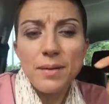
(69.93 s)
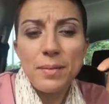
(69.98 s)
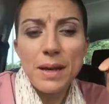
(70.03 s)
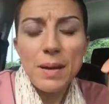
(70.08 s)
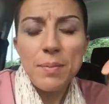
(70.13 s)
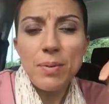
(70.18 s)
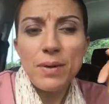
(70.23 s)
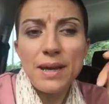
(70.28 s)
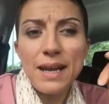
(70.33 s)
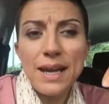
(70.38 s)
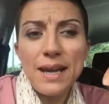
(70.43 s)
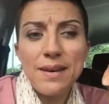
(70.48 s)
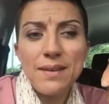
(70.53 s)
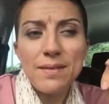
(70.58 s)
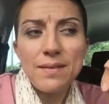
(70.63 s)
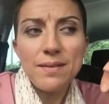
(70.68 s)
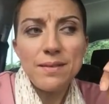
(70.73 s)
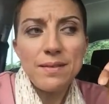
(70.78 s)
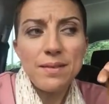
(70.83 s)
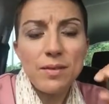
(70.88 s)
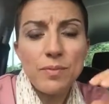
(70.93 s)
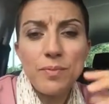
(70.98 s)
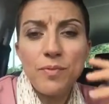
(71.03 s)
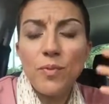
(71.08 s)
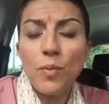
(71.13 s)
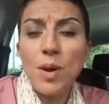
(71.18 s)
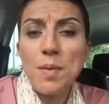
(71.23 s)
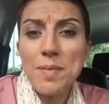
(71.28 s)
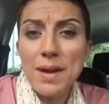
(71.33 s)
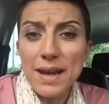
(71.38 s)
people in
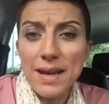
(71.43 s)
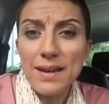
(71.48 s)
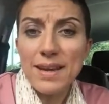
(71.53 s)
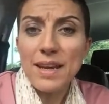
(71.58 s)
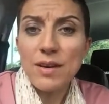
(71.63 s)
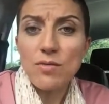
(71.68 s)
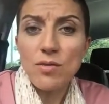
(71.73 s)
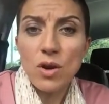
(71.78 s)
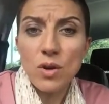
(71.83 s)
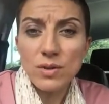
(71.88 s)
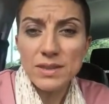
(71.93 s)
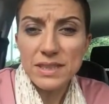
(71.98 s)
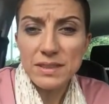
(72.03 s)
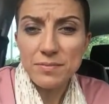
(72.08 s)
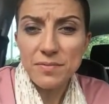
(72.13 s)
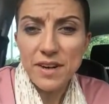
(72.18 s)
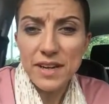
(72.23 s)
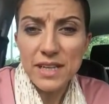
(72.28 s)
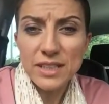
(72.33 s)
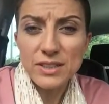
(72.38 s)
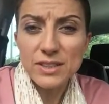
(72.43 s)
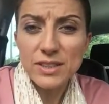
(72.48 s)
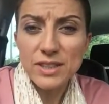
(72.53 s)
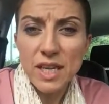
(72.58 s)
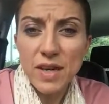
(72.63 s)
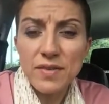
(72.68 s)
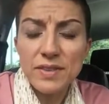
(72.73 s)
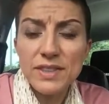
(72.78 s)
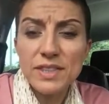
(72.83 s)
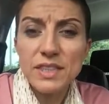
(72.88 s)
women in roles in financial
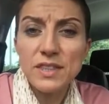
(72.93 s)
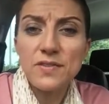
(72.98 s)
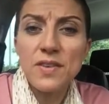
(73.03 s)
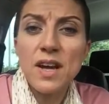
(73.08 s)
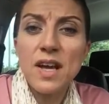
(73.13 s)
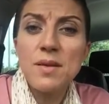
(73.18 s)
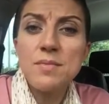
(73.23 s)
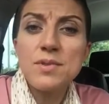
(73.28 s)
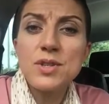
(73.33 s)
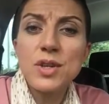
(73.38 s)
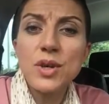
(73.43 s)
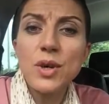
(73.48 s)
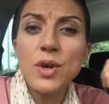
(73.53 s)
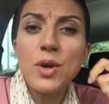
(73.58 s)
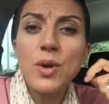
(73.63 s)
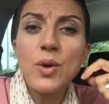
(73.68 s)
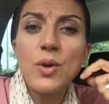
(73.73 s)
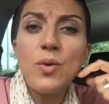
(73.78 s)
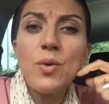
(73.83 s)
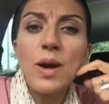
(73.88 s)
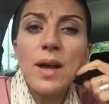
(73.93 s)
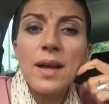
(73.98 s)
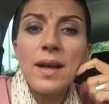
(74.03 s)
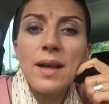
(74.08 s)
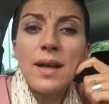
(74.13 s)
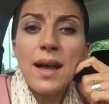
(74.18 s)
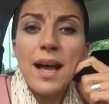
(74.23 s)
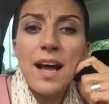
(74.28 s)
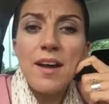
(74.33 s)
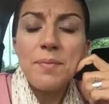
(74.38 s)
services firms who
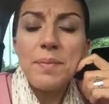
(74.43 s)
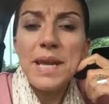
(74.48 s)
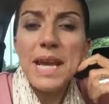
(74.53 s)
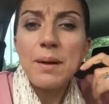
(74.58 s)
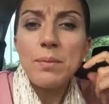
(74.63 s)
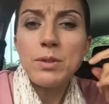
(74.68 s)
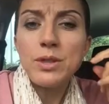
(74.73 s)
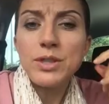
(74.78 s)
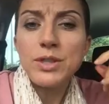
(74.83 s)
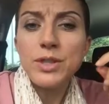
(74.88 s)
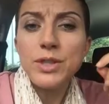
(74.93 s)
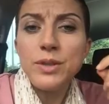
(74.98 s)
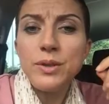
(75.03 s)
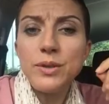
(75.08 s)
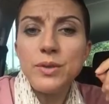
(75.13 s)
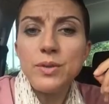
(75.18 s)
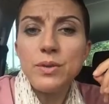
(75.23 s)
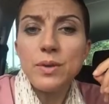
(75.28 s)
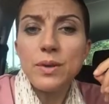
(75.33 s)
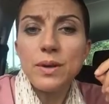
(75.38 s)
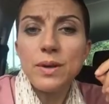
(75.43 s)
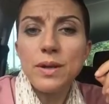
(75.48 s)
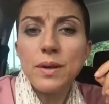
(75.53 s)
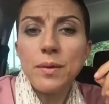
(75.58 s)
have been able to